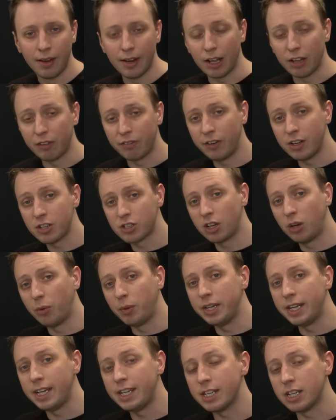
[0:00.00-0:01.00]
Now the first colour
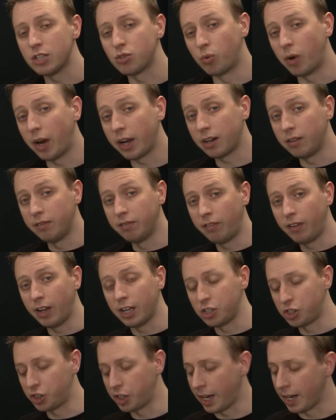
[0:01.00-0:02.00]
we need is Reikland
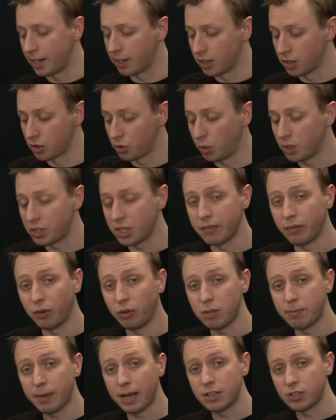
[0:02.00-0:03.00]
Flesh Shade, and as always give
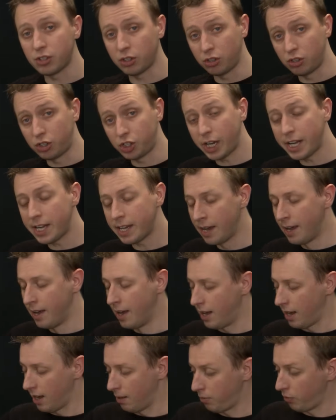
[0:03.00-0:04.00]
all your paints a good shake
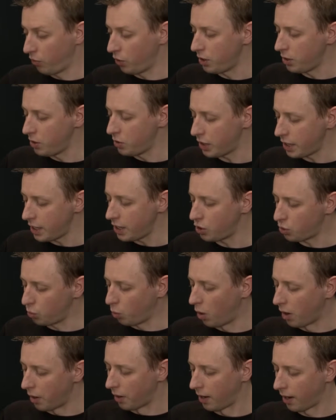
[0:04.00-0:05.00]
before you use each
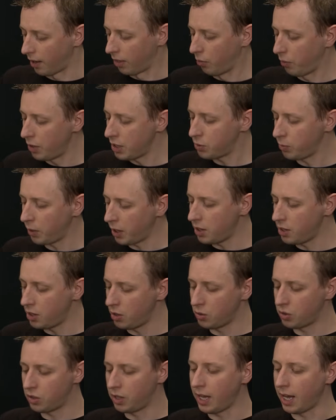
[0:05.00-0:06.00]
one. And the reason we're going to
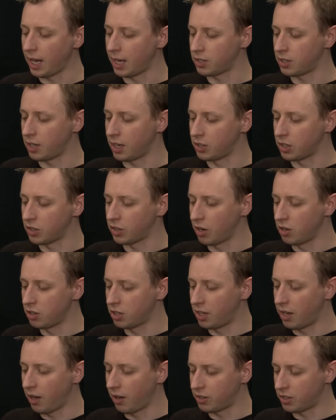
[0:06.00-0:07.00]
use this is it's going
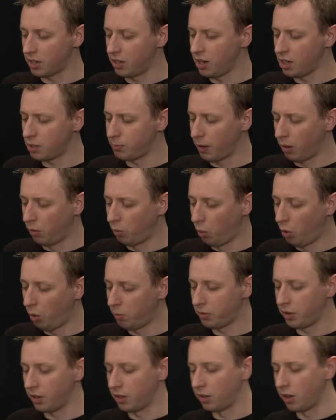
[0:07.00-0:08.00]
to get a nice bit of
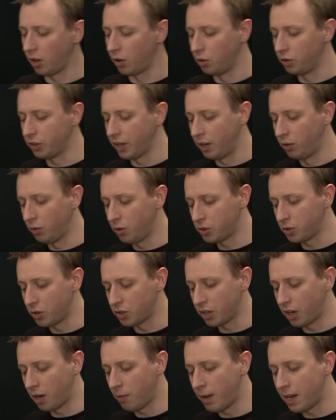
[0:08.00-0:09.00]
warmth to the gold, and also
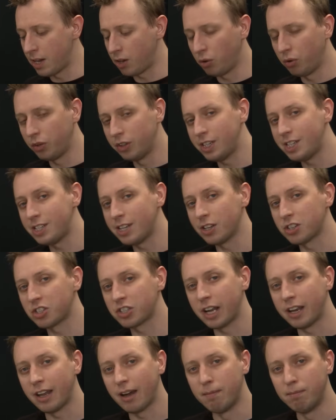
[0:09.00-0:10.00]
it's going to make all the details
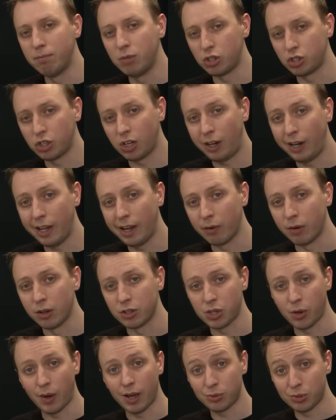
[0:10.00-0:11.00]
stand out much clearer,
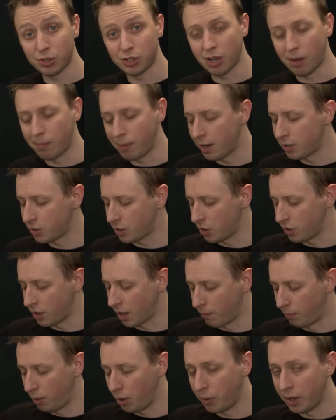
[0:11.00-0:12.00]
so as we start base coating
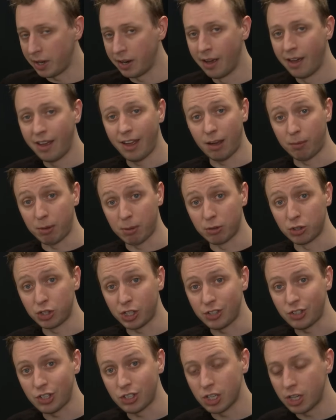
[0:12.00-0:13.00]
that blue in, it'll be much
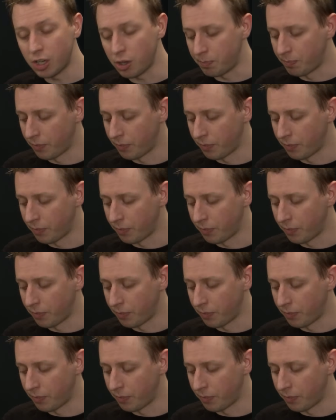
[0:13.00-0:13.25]
easier to do.